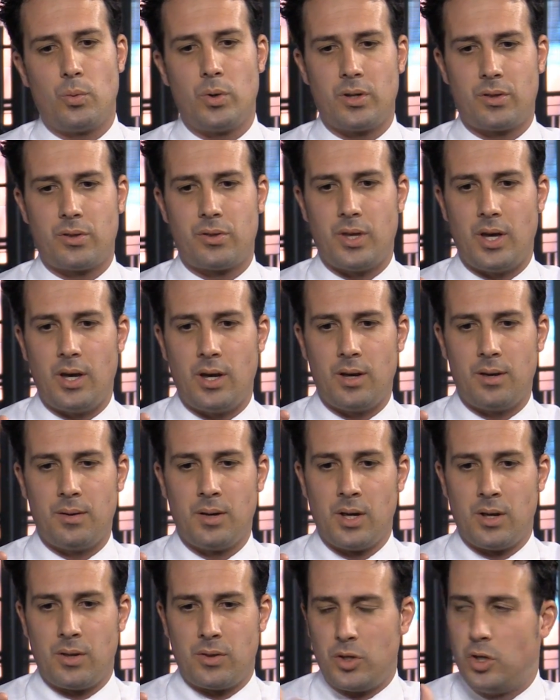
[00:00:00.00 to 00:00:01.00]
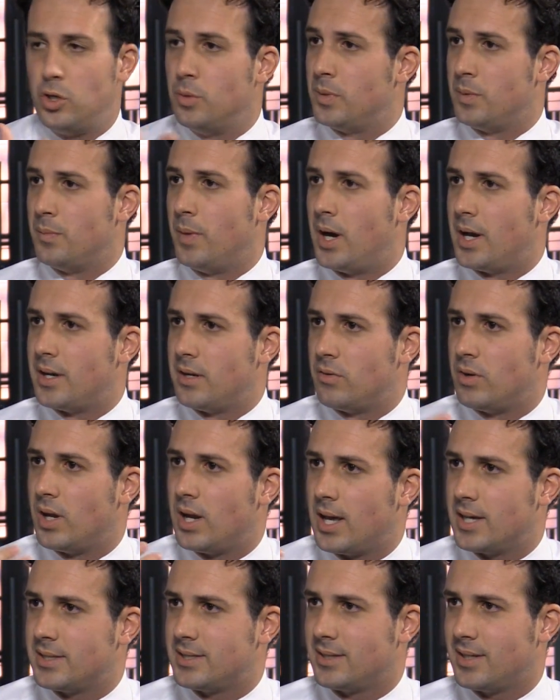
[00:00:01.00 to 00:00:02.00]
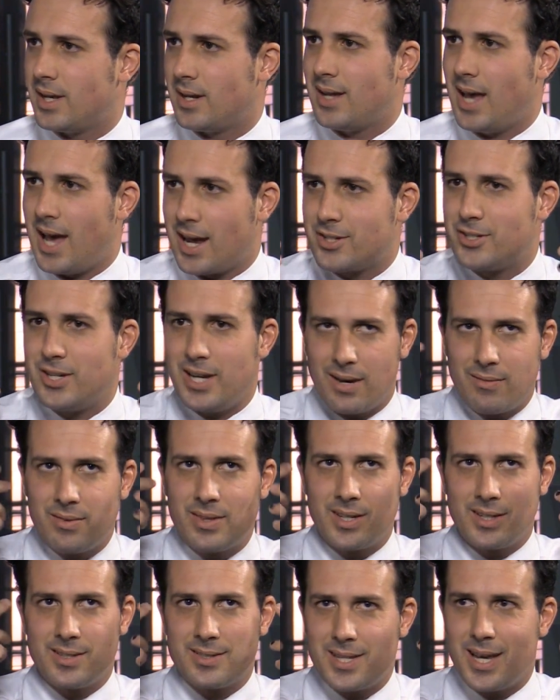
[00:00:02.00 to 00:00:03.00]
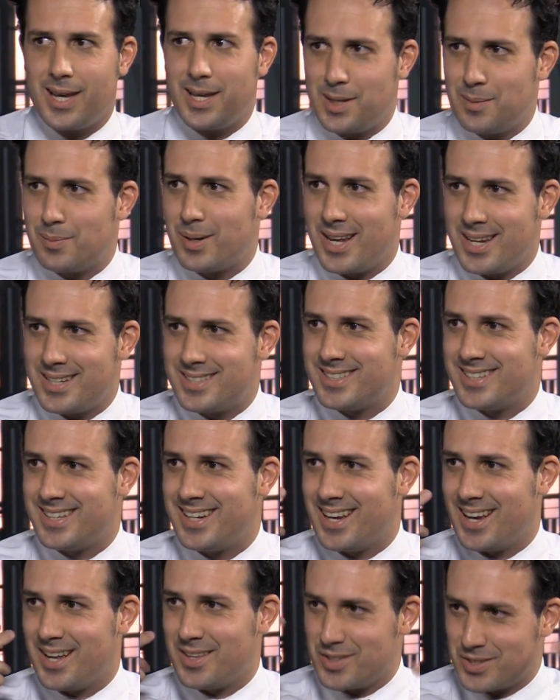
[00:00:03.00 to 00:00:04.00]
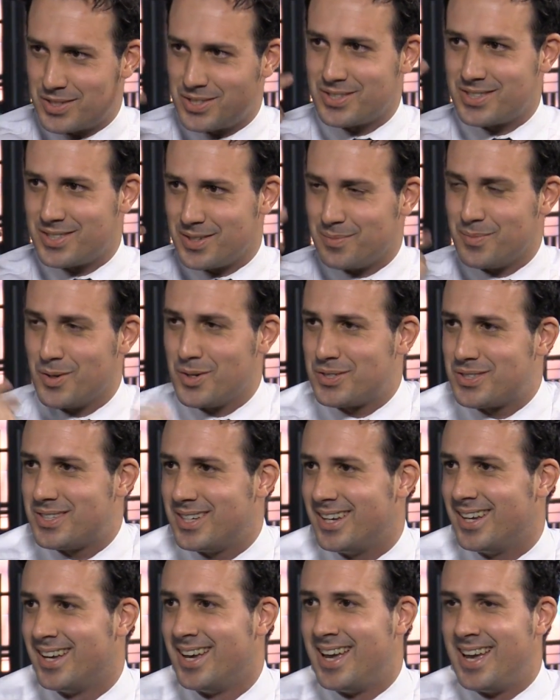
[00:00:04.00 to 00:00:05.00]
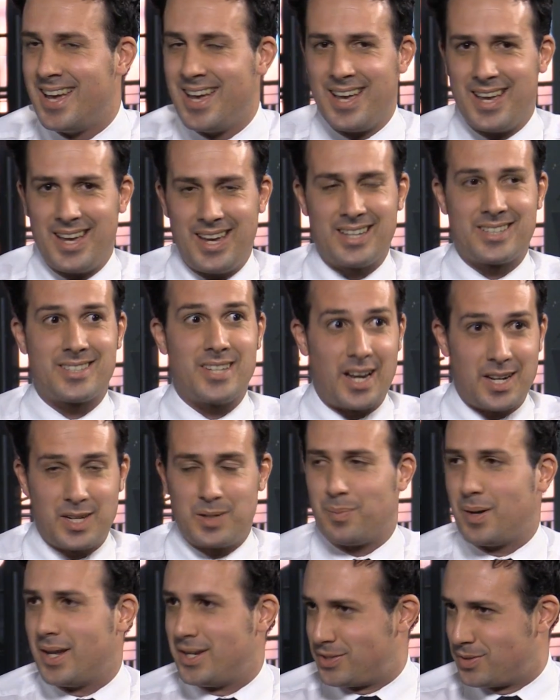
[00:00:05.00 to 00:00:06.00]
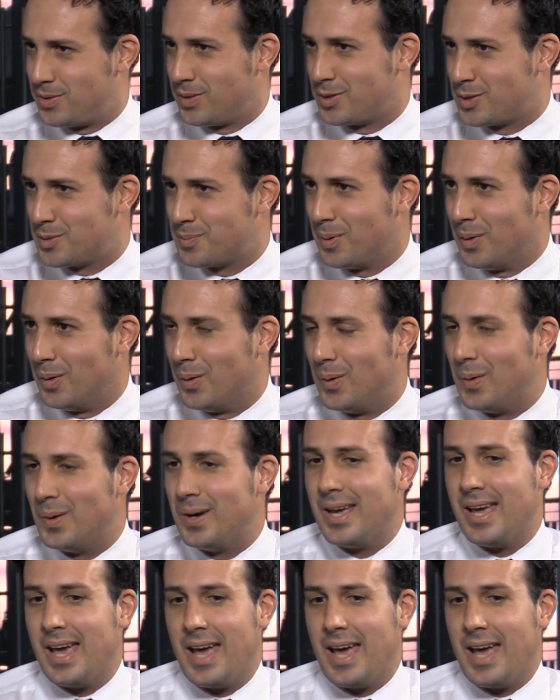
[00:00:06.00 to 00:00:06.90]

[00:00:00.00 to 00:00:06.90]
with the human mind and realizing that actually everything is taking place in here, and this is the most exciting place to explore.